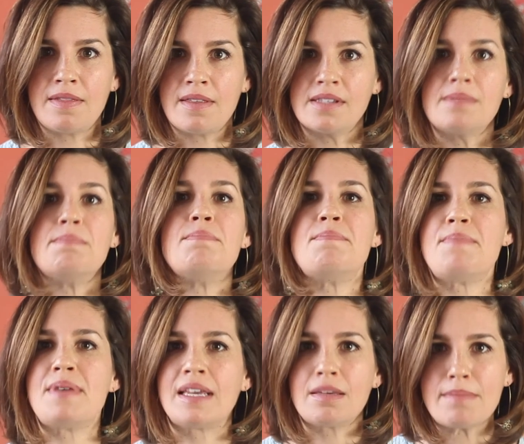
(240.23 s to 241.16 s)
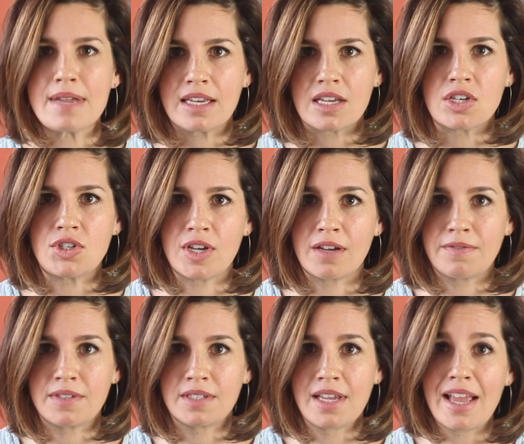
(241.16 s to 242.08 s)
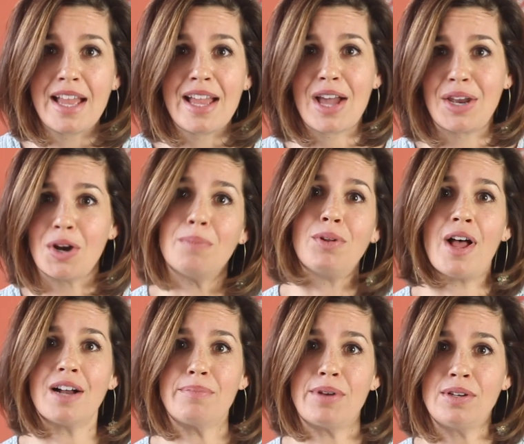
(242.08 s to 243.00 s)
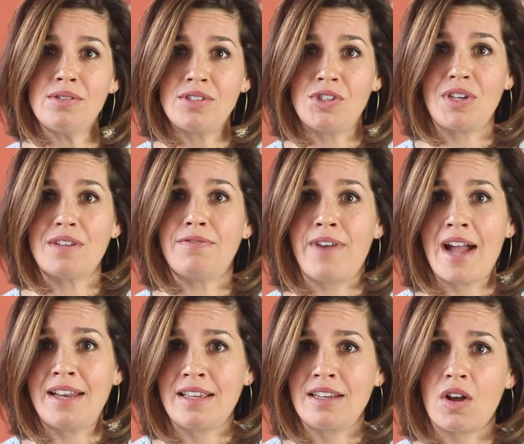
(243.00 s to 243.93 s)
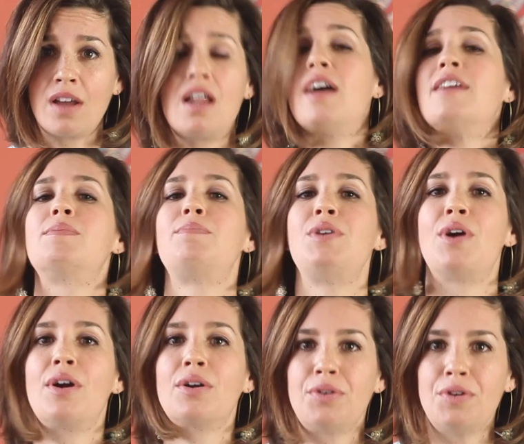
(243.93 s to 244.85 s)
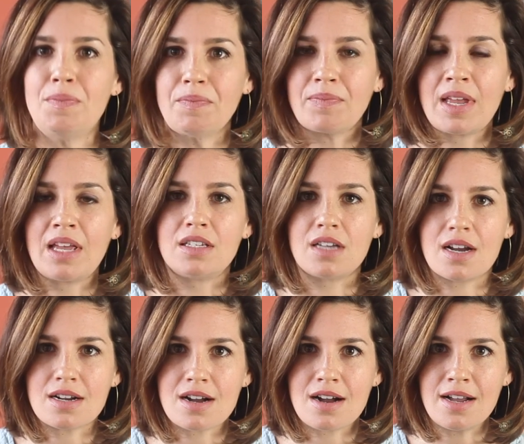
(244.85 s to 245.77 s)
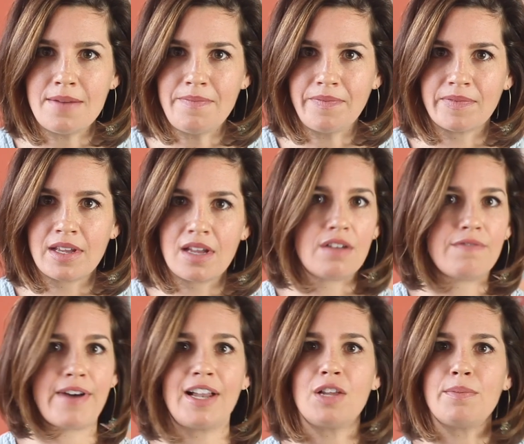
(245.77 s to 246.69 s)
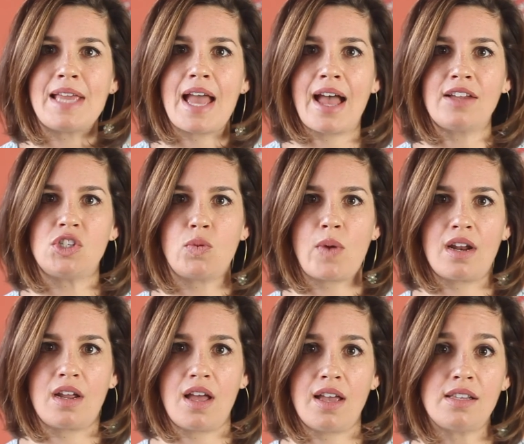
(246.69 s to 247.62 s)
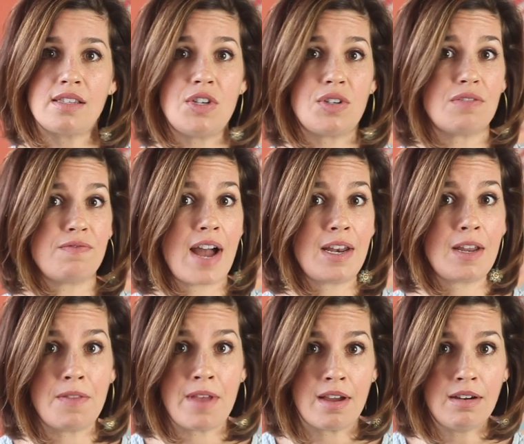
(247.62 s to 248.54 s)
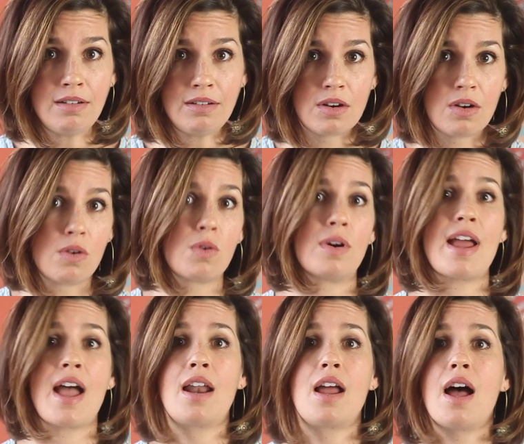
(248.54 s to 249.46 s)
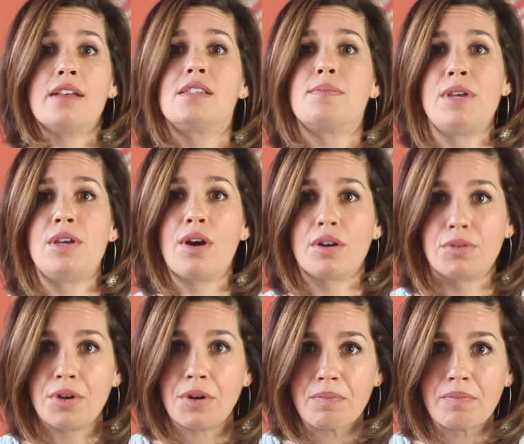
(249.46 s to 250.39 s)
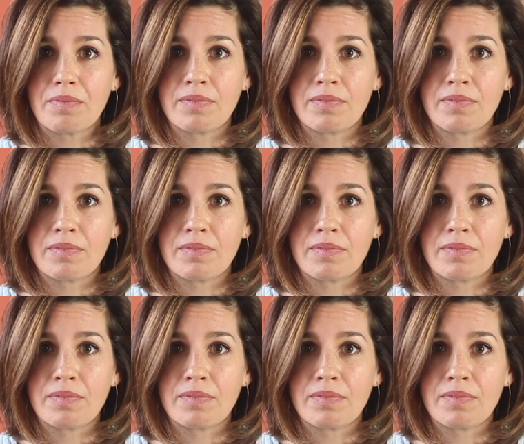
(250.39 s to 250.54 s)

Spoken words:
this big media shift in our blog post. You can find it on HussPRGroup.com. Follow me at Joanna Huss, and you can find it there, or at Huss PR Group.